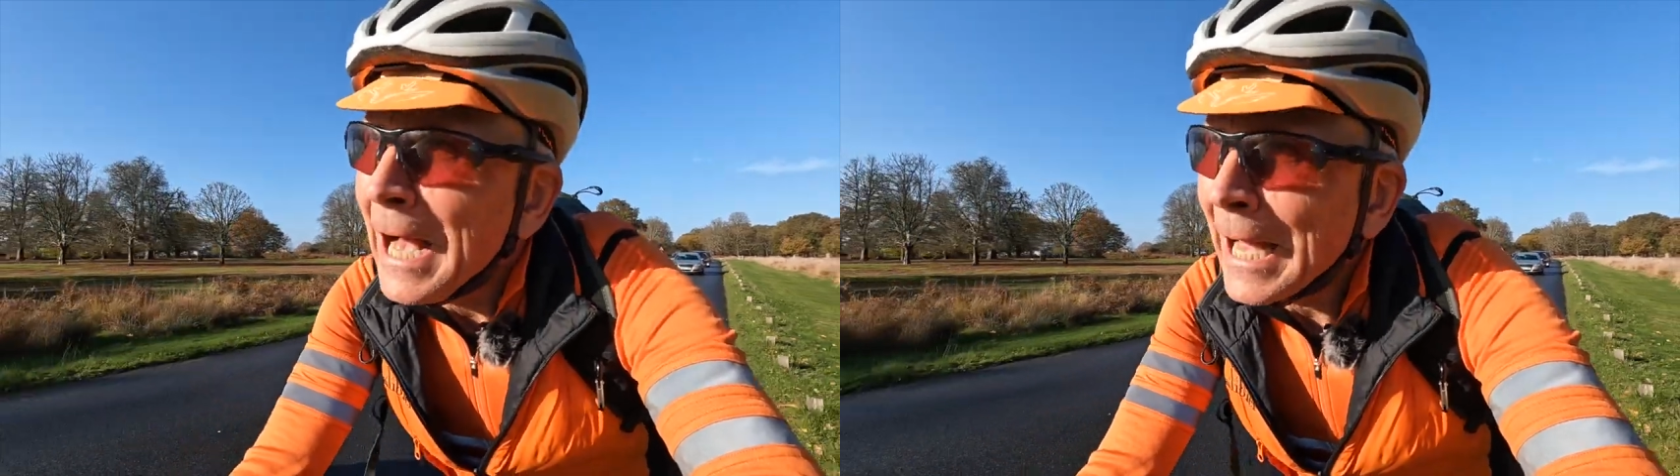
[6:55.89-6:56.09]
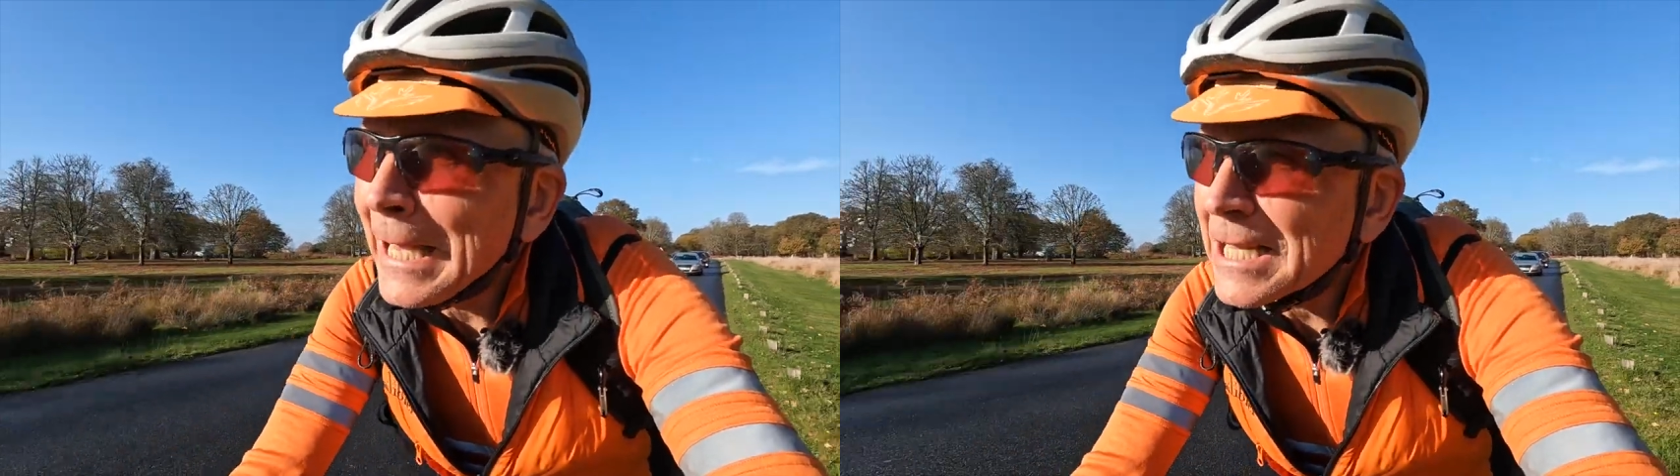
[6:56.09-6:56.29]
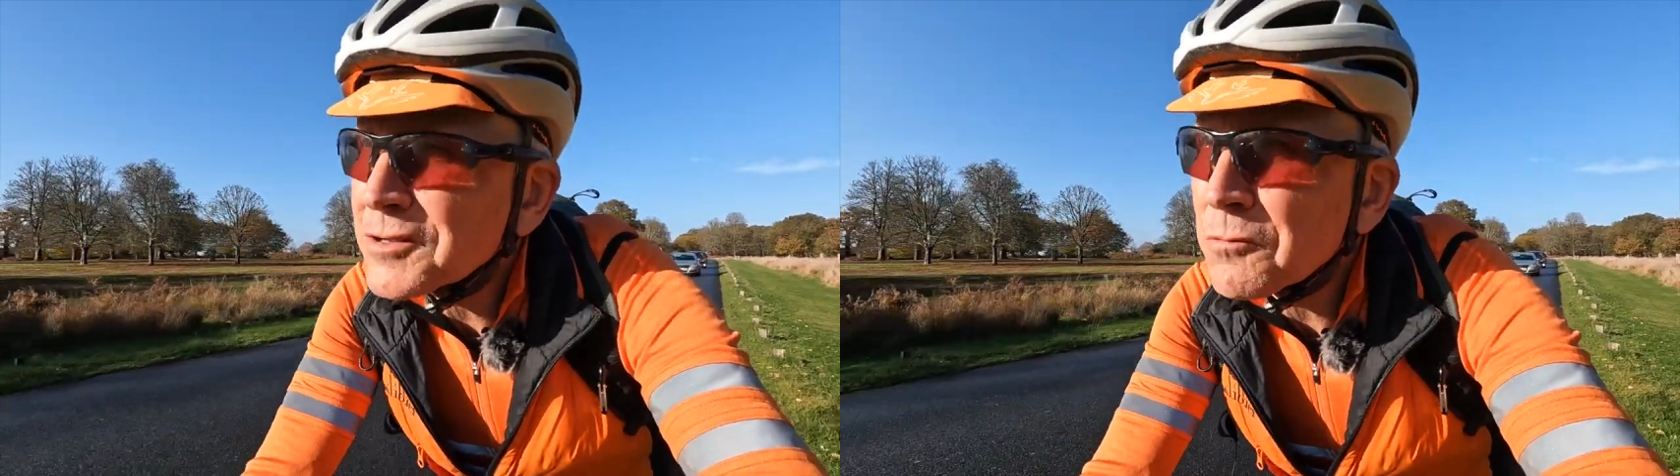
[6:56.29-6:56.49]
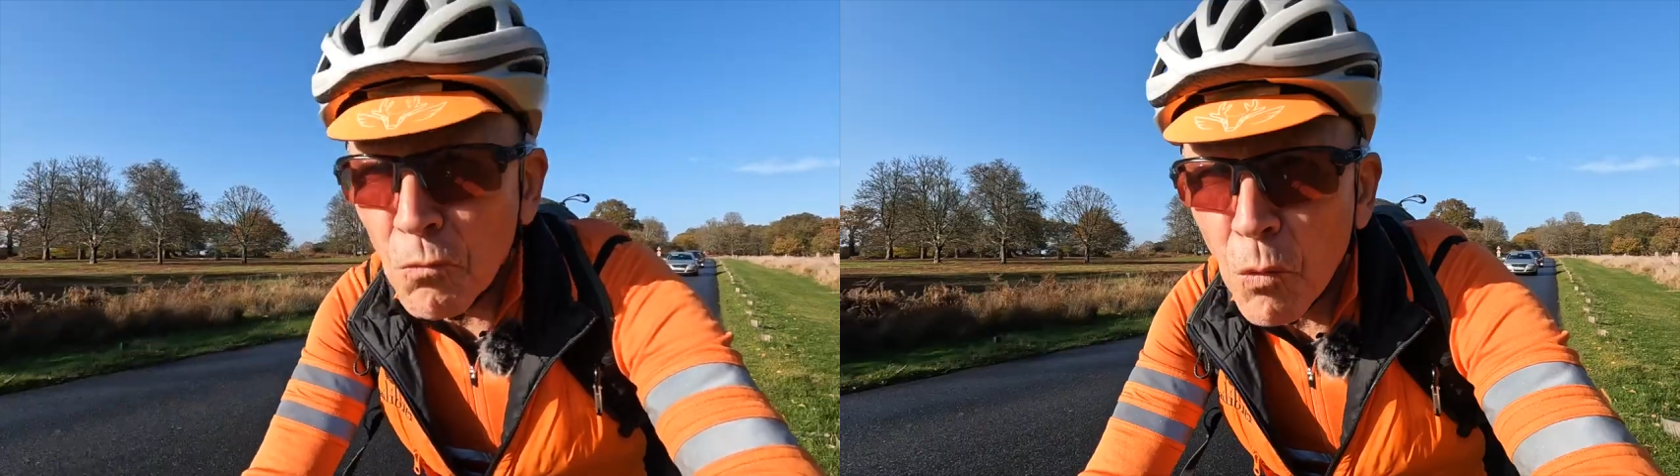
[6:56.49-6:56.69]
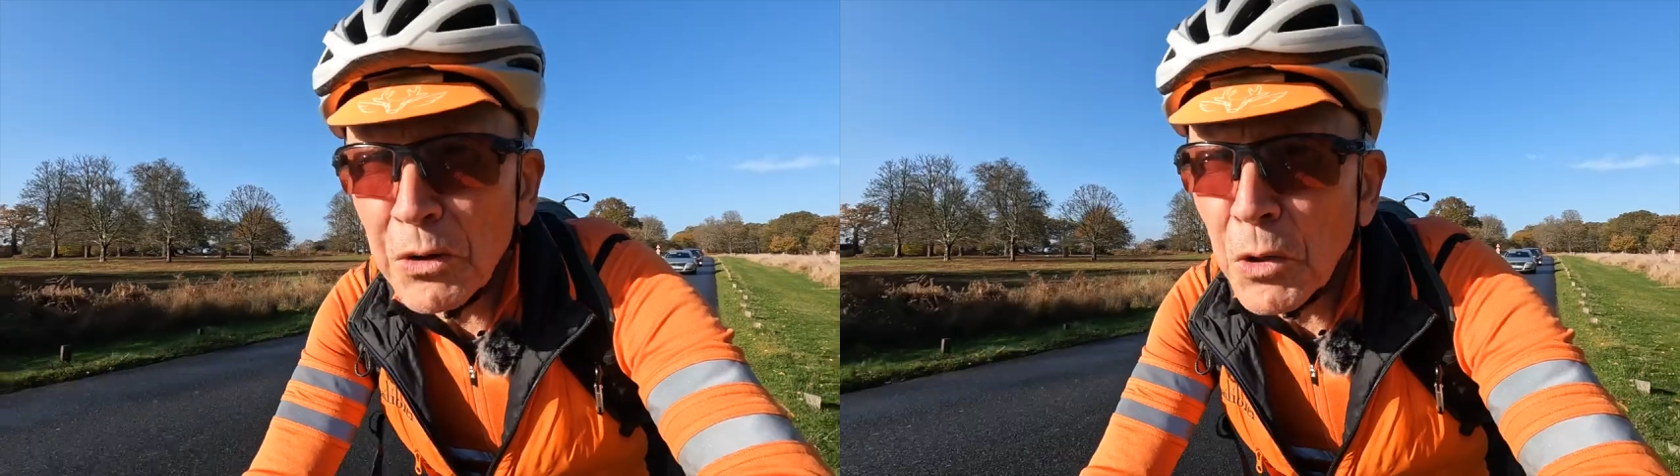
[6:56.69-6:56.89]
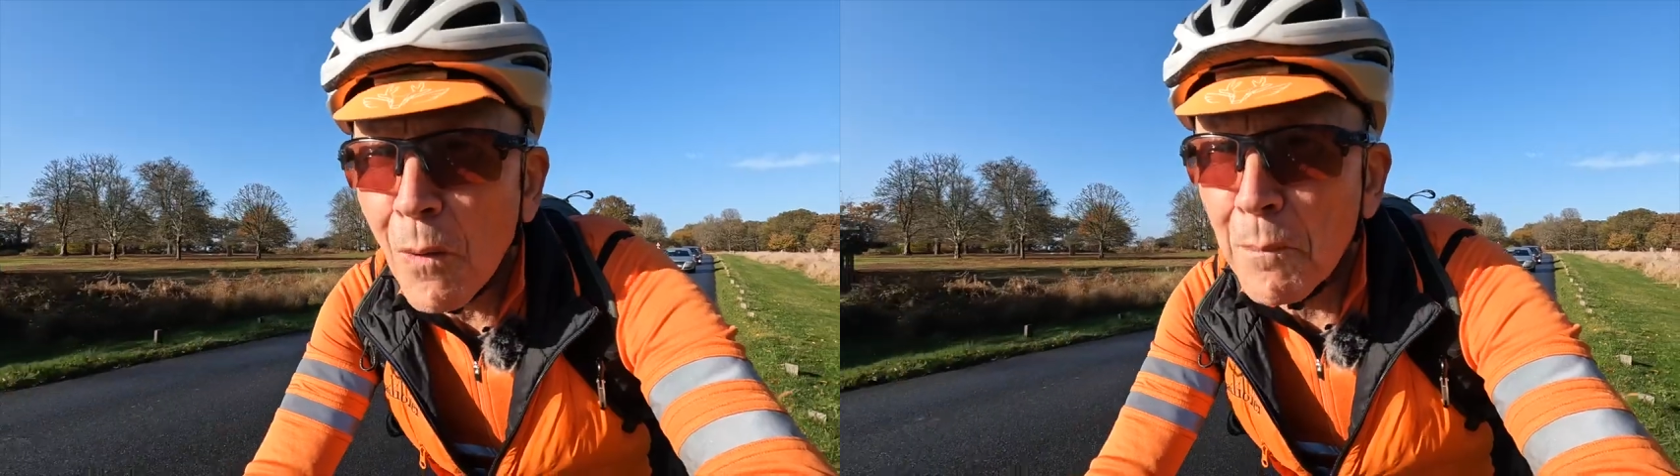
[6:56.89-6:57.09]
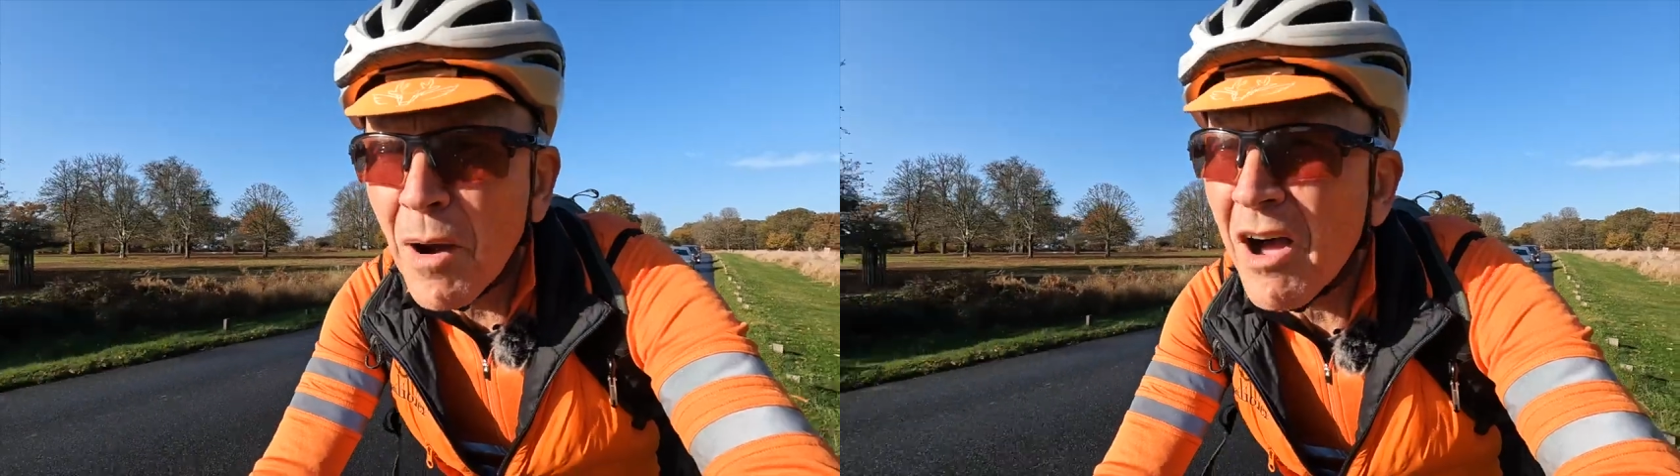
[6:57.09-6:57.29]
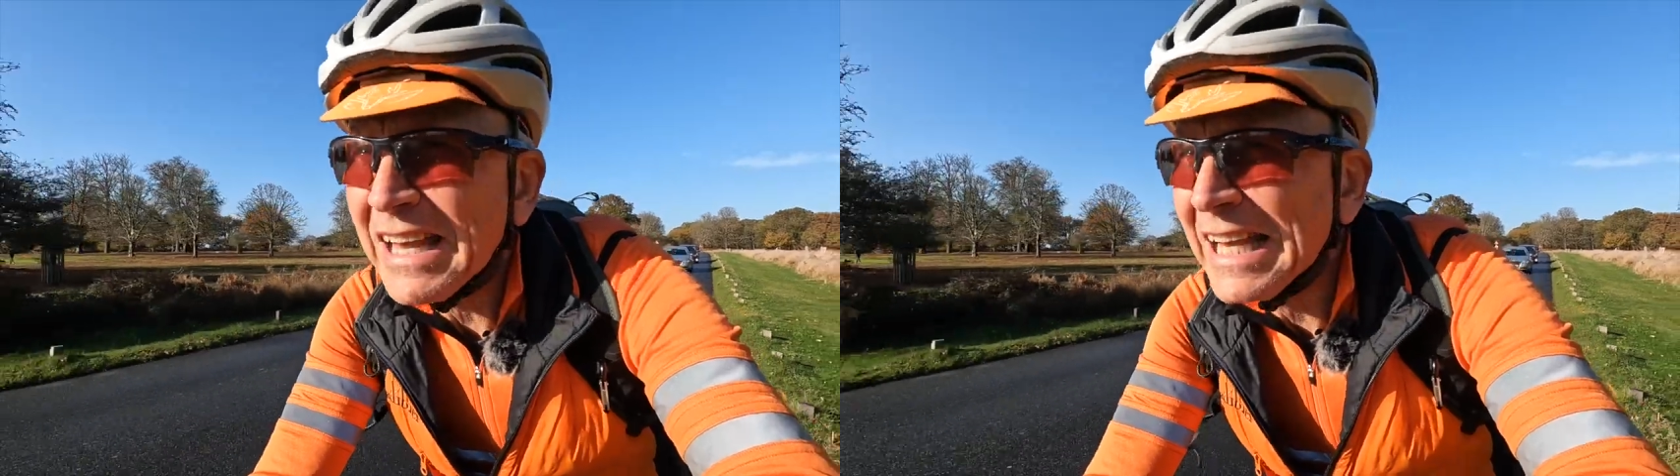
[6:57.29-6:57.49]
I guess what you're
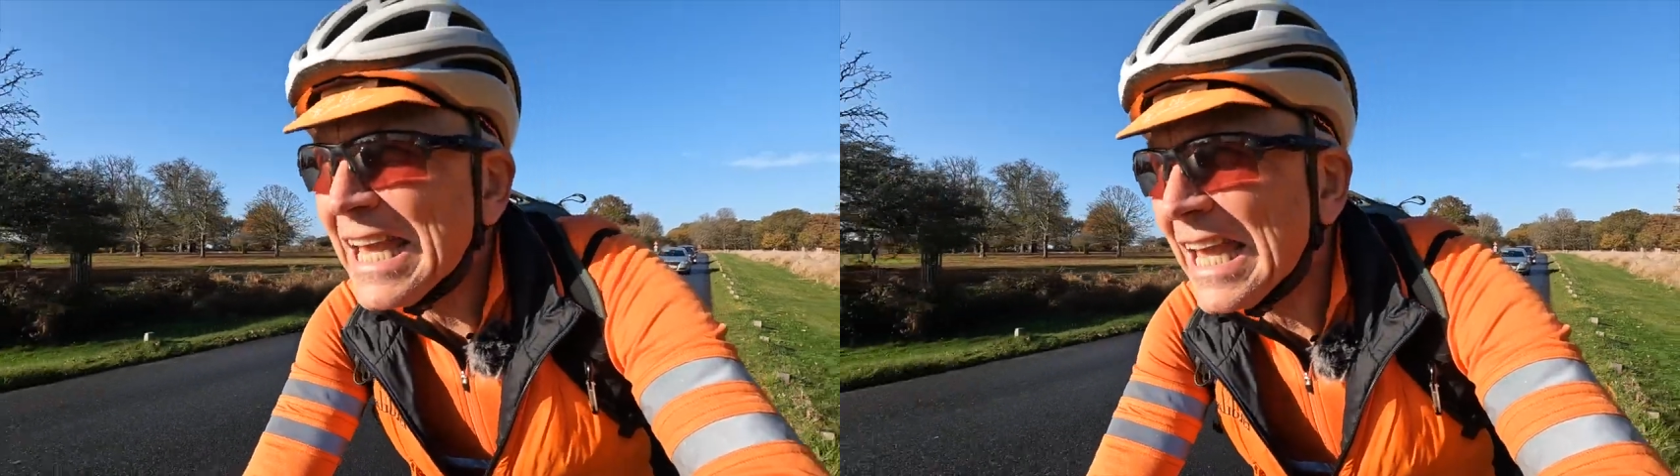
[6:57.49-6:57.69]
buying